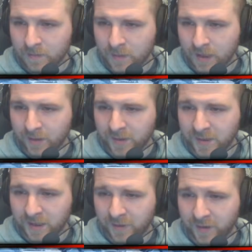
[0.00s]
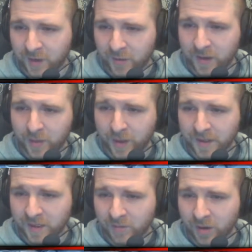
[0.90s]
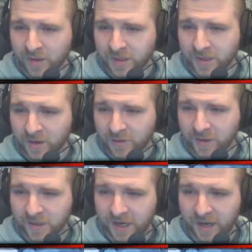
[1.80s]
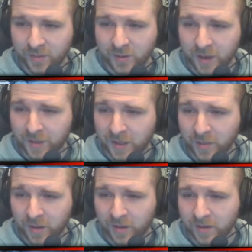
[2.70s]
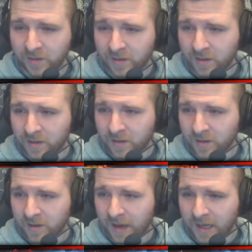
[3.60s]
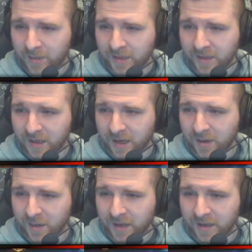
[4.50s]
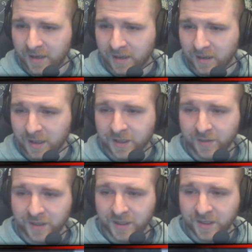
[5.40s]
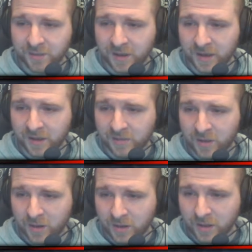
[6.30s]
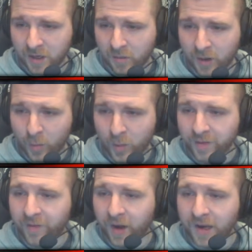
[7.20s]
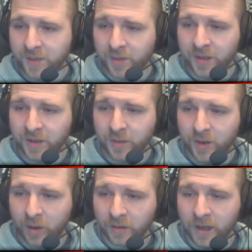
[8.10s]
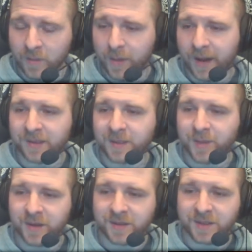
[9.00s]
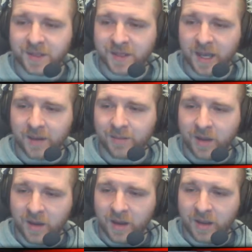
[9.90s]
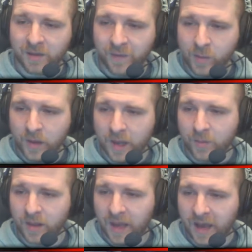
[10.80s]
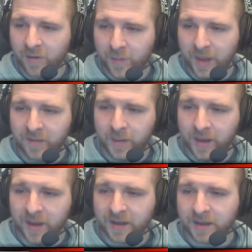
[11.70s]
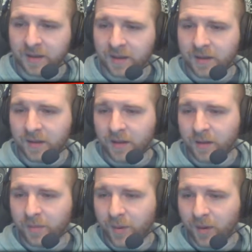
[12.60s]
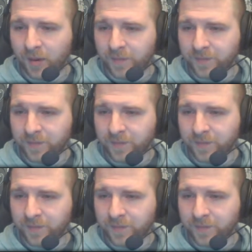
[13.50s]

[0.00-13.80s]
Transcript: And obviously, if you do end up hitting rocks and stuff, you're just going to end up trapping your boat. Enemies are going to end up getting you. That's obviously something I you know, I would advise when you're doing online battles, because this game, the full game will have PvP in it, but